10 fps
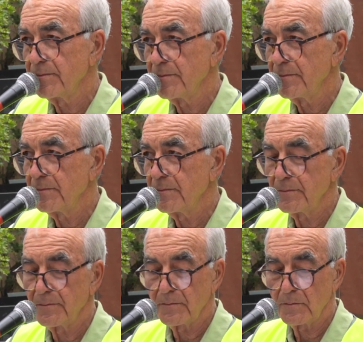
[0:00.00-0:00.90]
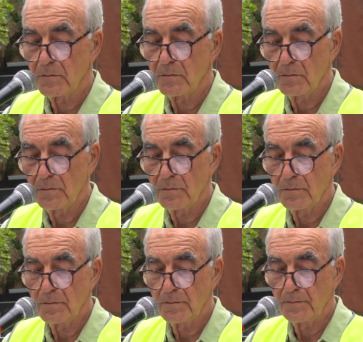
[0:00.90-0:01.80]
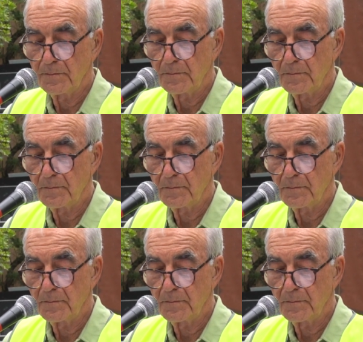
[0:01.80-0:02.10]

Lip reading: Nobody speaks.